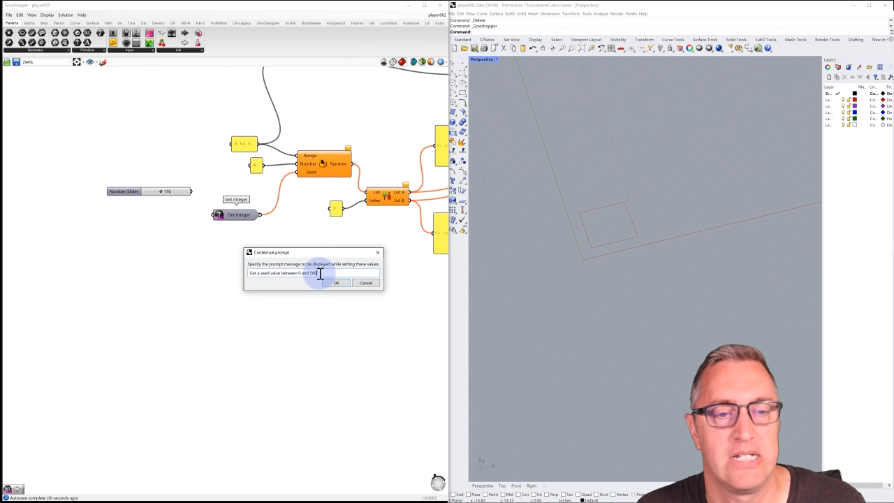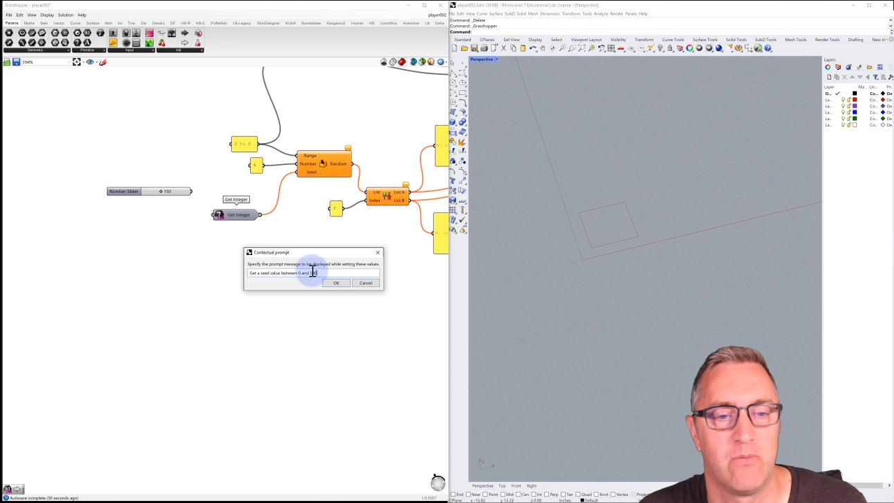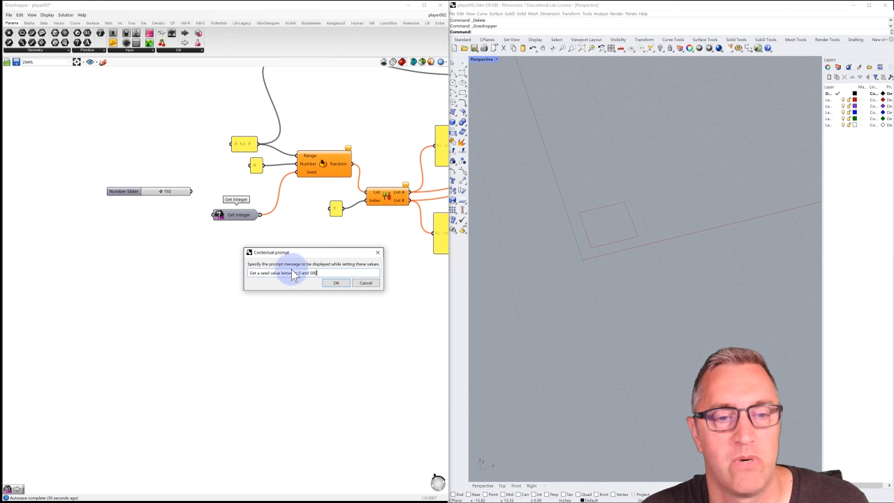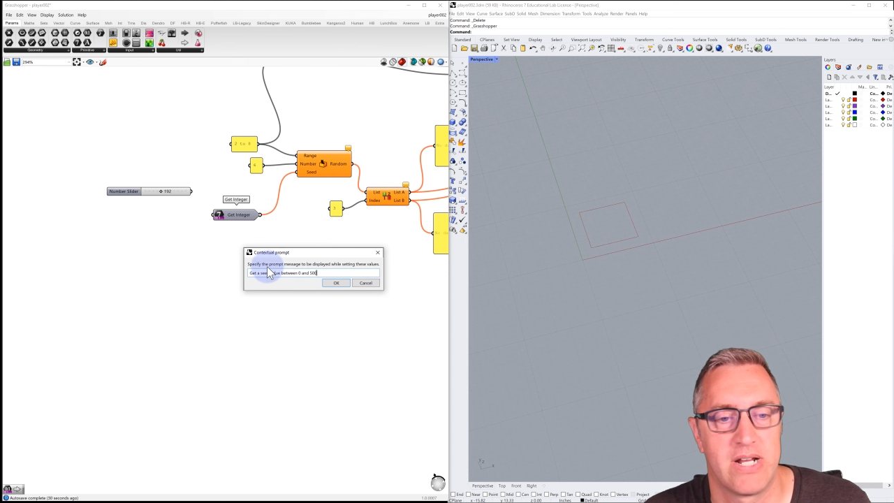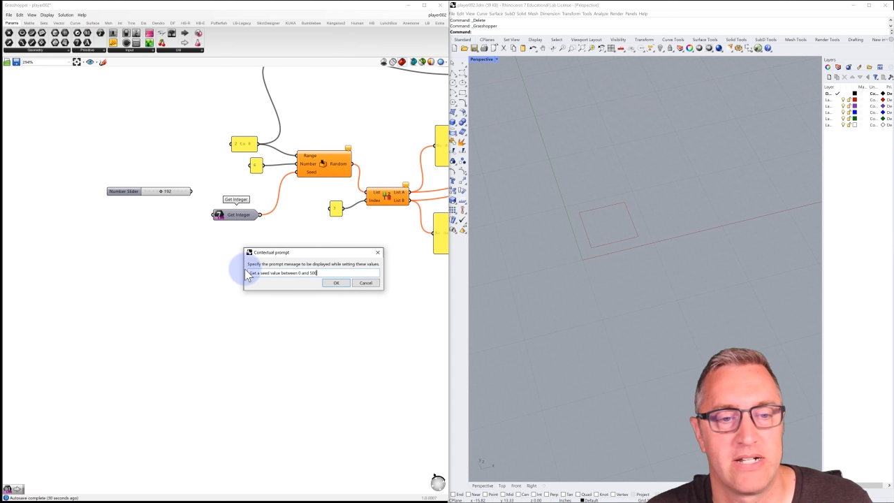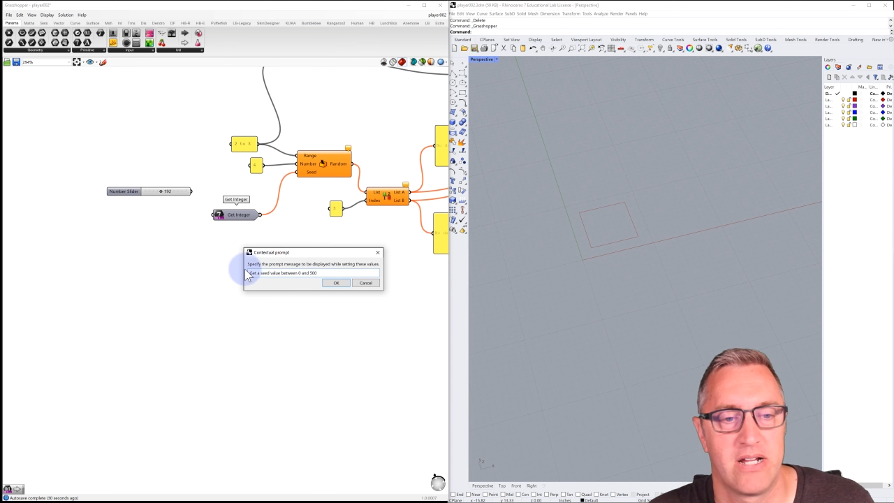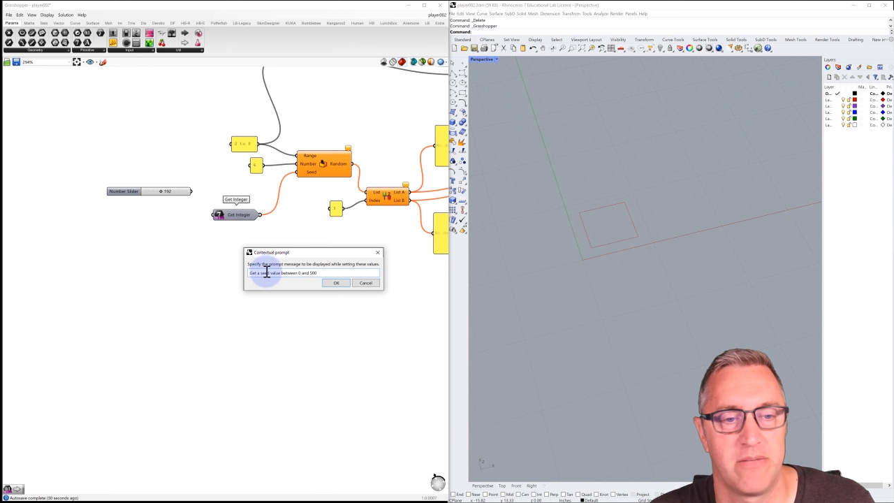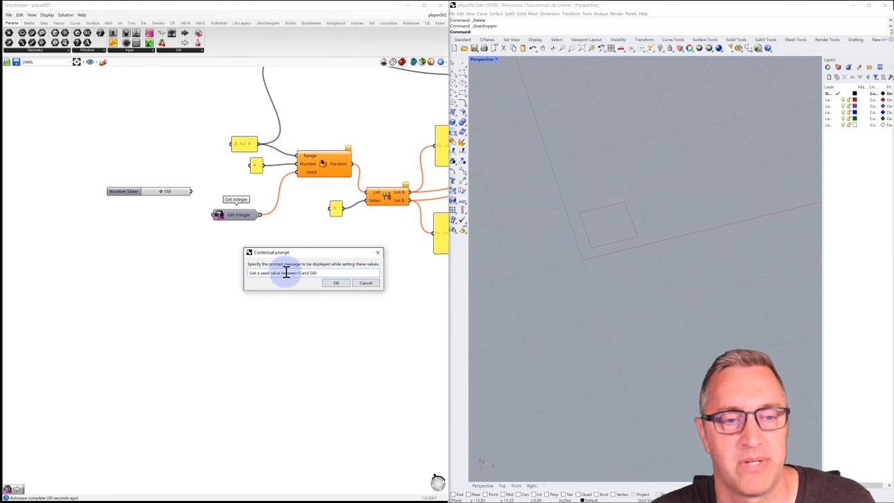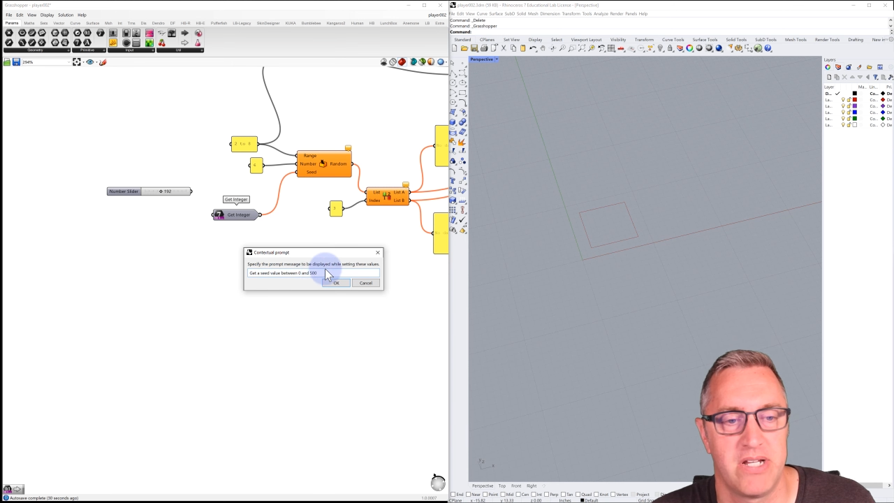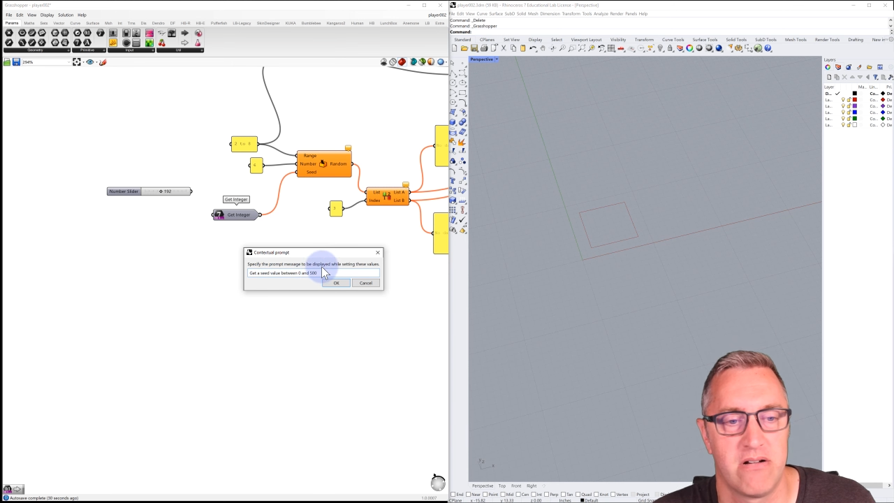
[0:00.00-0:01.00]
what I
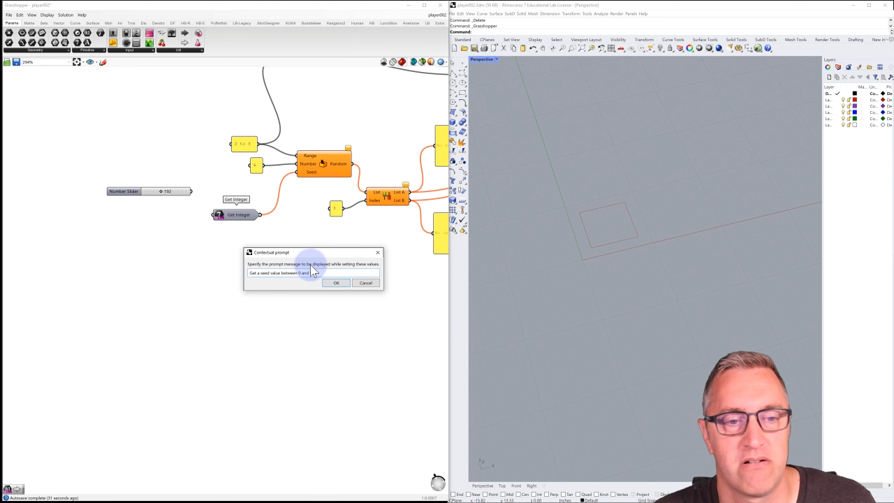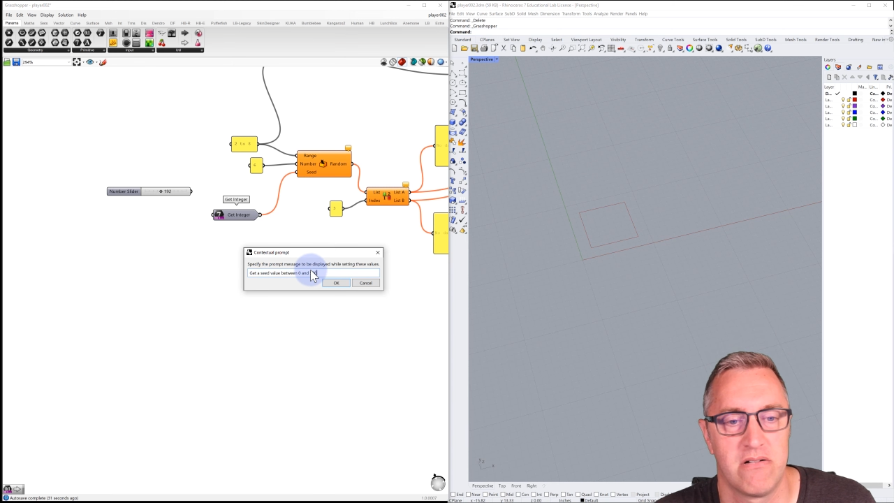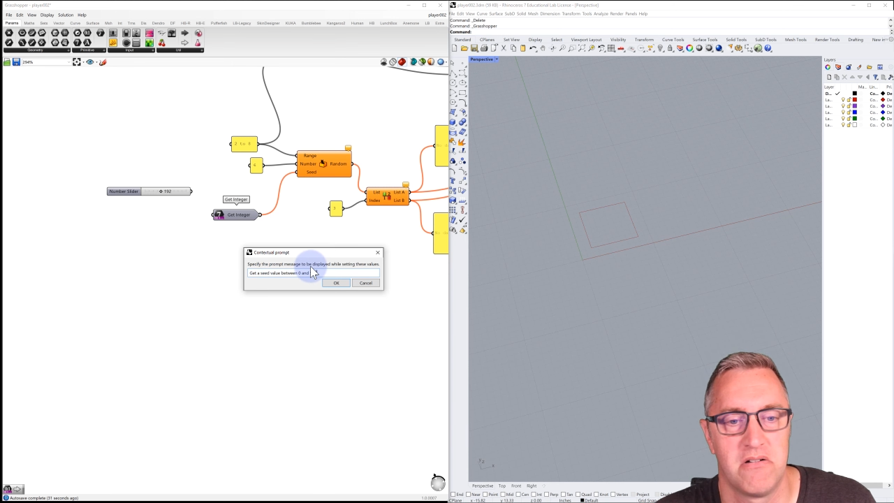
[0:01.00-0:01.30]
type here